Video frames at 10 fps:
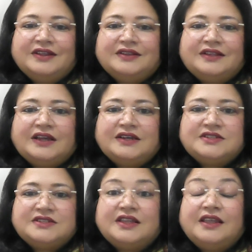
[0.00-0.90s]

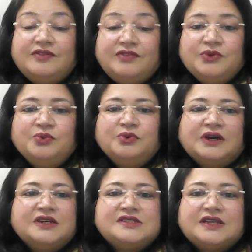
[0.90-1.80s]
that gave you
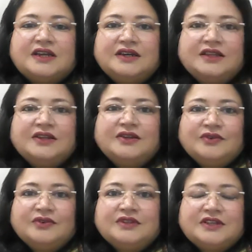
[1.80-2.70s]
understanding
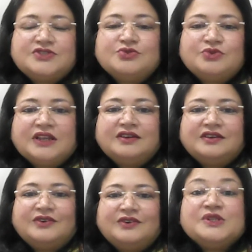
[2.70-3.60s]
that you can
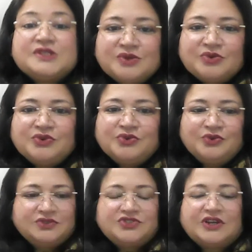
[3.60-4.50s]
also,
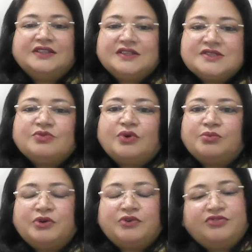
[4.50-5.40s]
try this
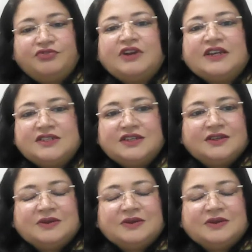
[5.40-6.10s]
form of writing?